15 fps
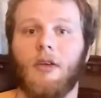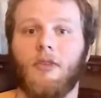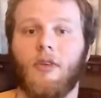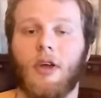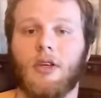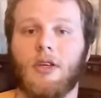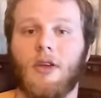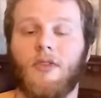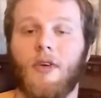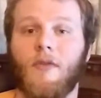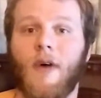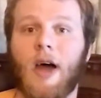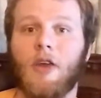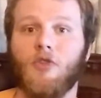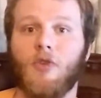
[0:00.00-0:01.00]
Such as
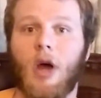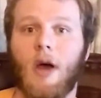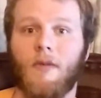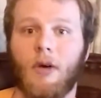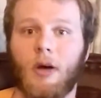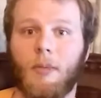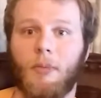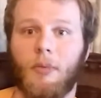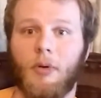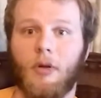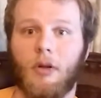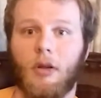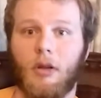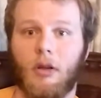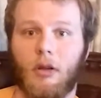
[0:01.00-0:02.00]
if I drive up
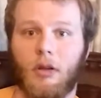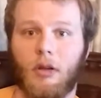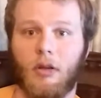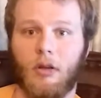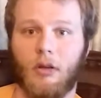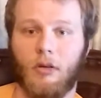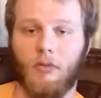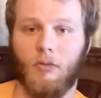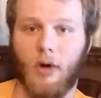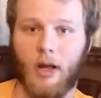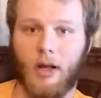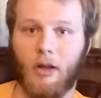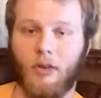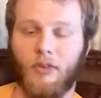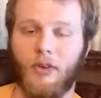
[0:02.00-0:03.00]

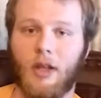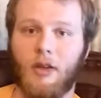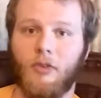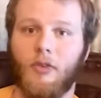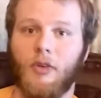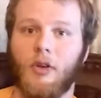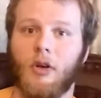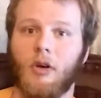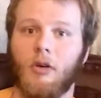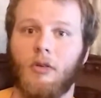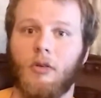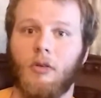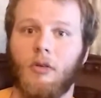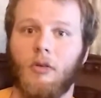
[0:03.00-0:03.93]
recklessly into your